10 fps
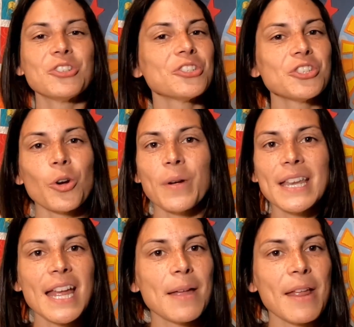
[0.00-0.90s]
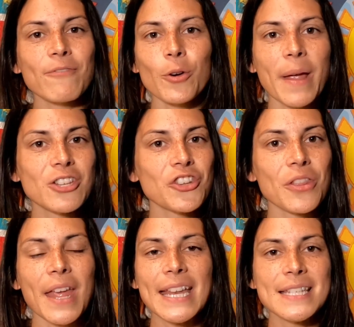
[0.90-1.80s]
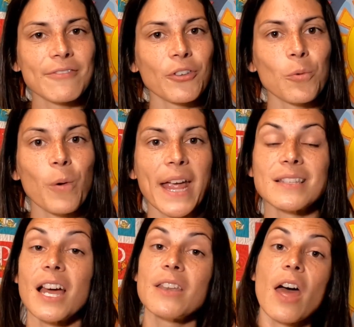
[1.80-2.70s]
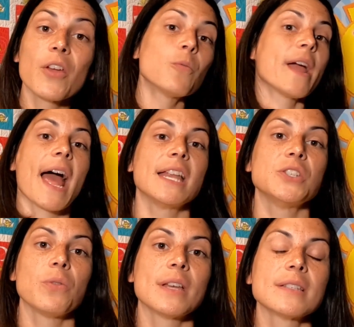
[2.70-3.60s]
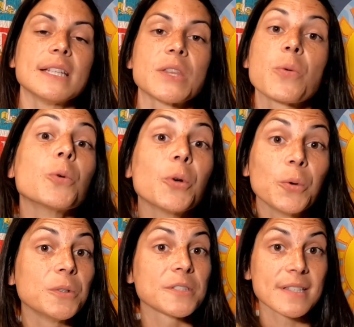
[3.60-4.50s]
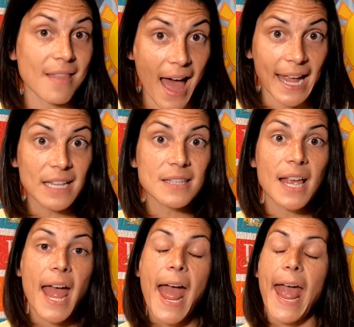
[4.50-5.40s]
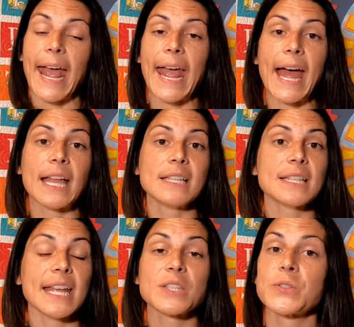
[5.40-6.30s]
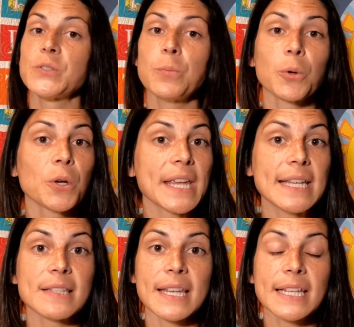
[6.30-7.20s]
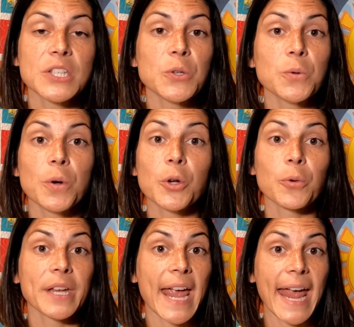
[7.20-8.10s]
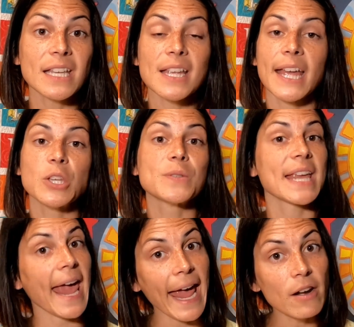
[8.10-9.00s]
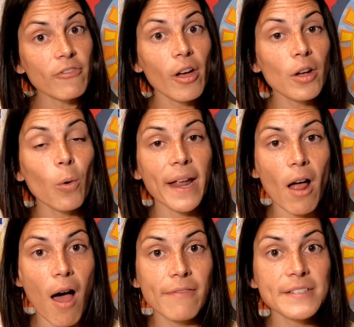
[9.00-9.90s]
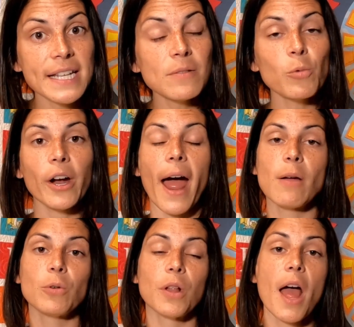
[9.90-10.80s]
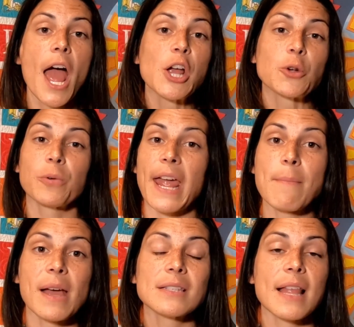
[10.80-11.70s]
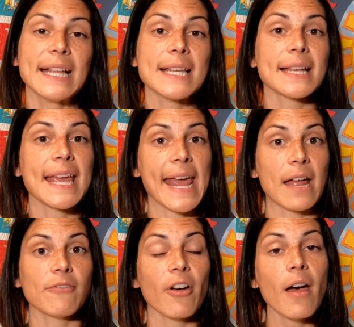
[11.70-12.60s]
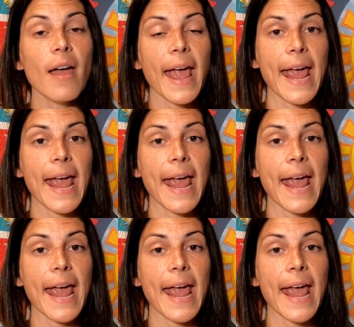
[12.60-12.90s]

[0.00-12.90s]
just showing information in different ways. Another way I do this is through Google Slides, and it's super easy to create. I use Canva quite often, where I will create my slides on Canva